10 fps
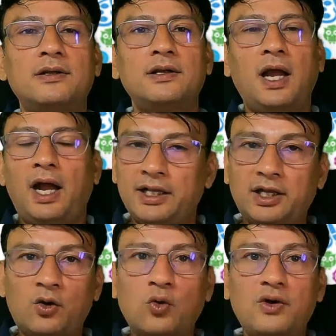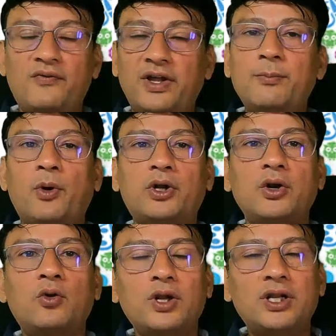And the goal, very important
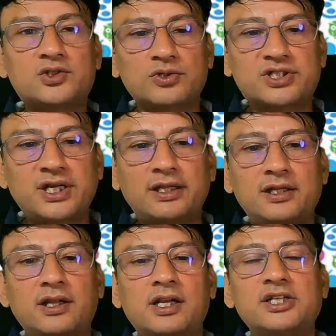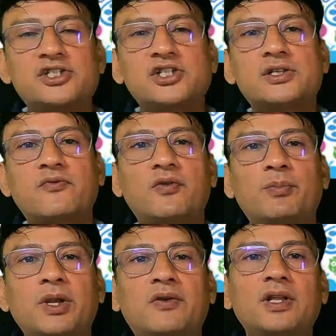goal, is to strengthen the relationship
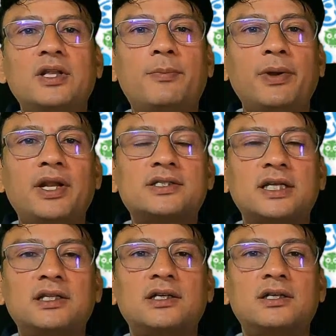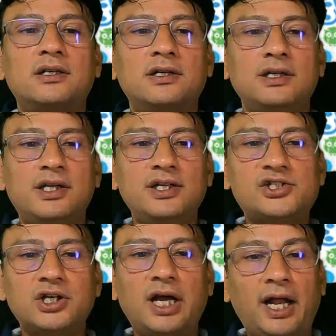between the parents and the teacher
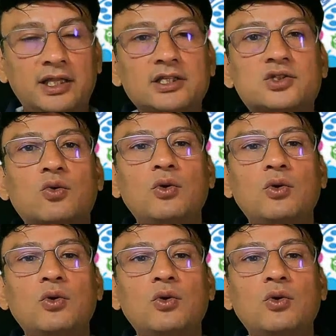and the school.